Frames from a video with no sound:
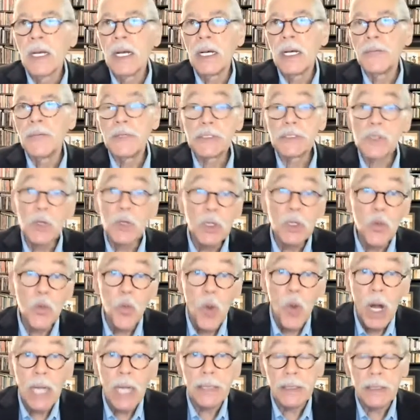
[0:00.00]
There's only
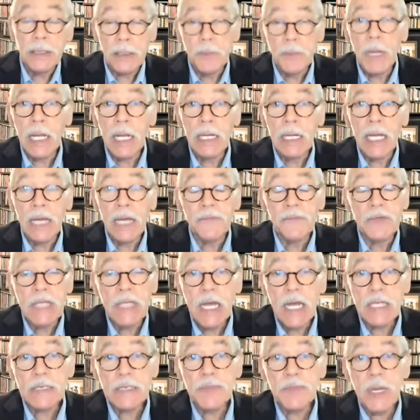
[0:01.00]
one in my life, and
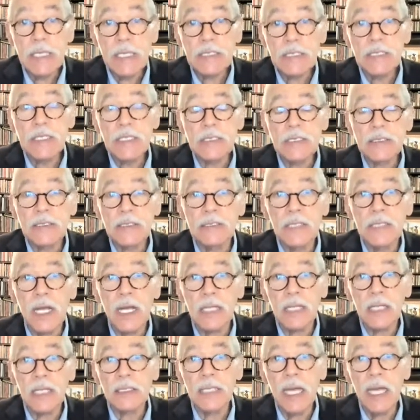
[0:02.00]
that is my sister,
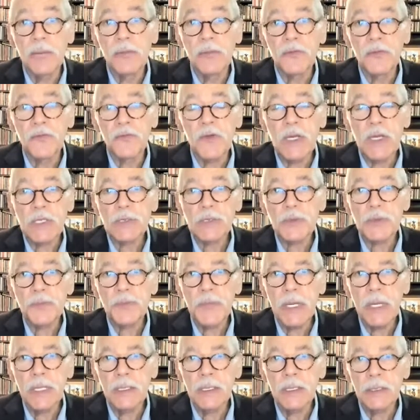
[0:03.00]
Dr. Emma Fraser
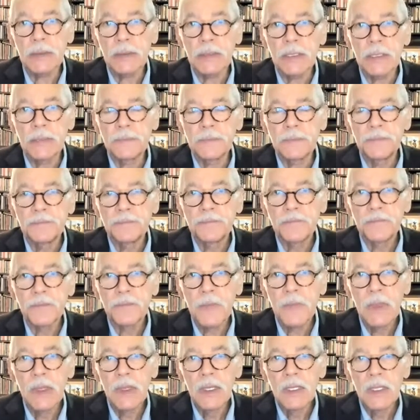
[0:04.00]
Pendleton.
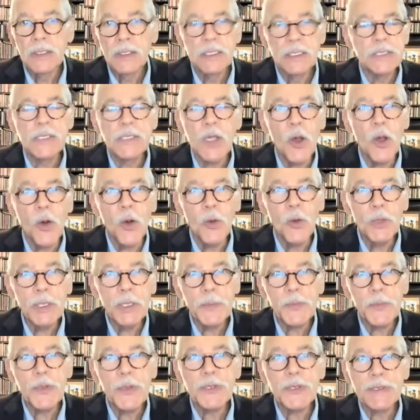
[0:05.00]
She's the
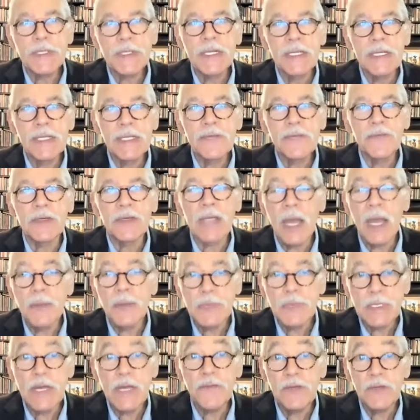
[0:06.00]
only person living. I'm
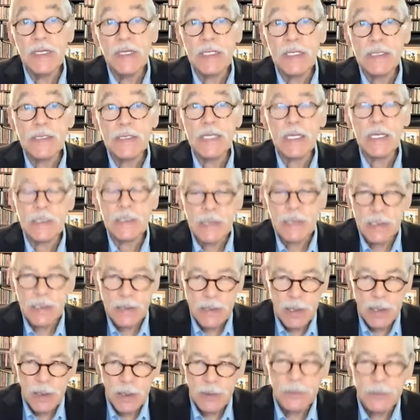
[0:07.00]
76 as
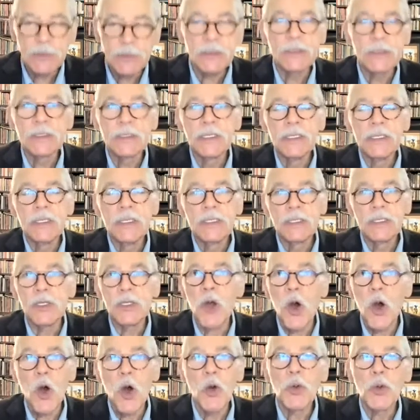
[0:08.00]
an elder.
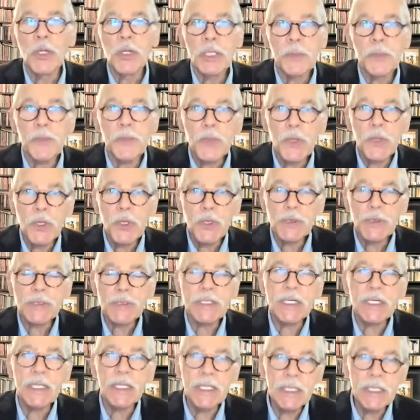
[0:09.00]
The only
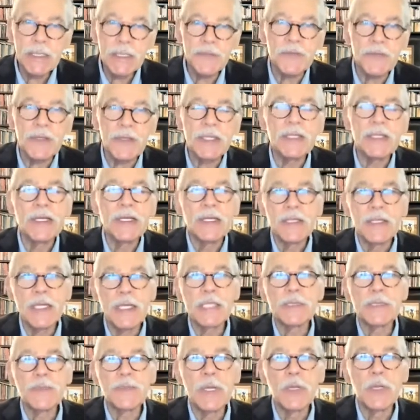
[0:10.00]
person living that
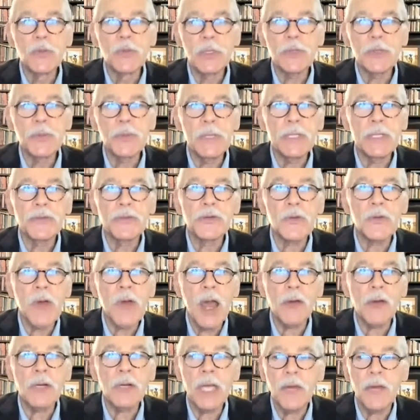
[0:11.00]
has been with me
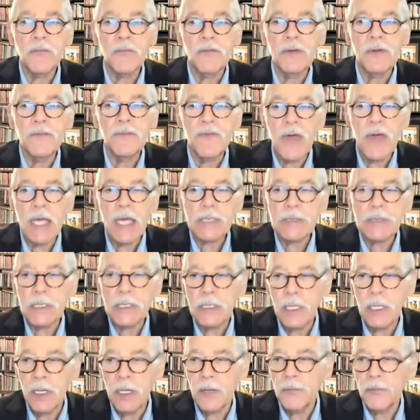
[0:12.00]
throughout every facet
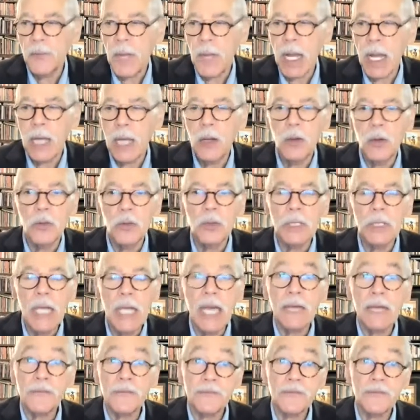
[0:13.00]
of my own
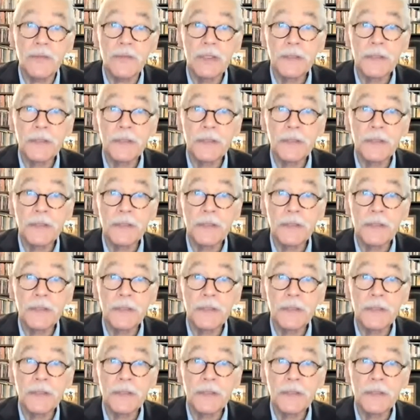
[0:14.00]
life.